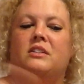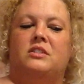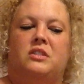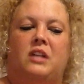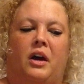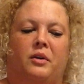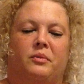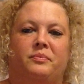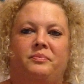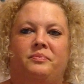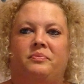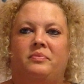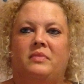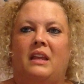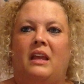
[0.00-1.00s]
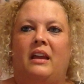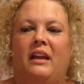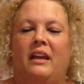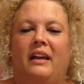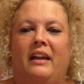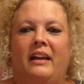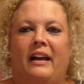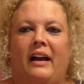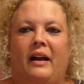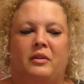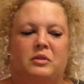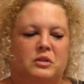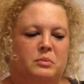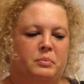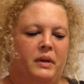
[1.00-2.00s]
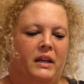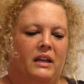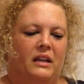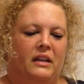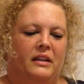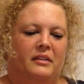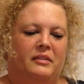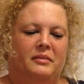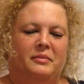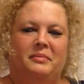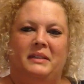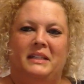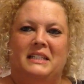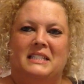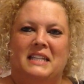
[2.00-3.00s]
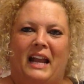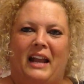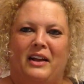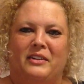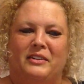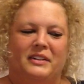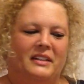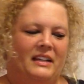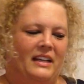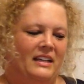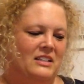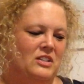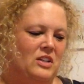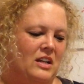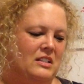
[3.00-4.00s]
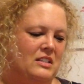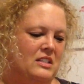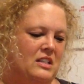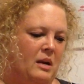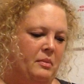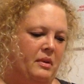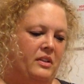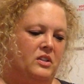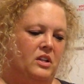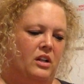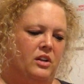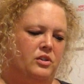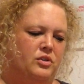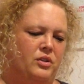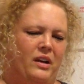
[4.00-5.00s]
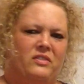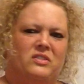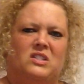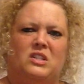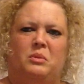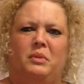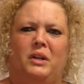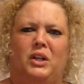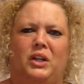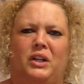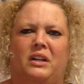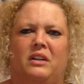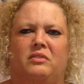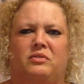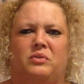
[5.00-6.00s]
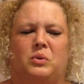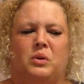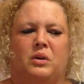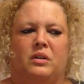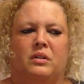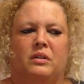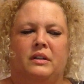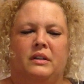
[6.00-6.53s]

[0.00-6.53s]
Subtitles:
So I was piddling in town, and so I stopped by the Dollar Tree. I've still been looking for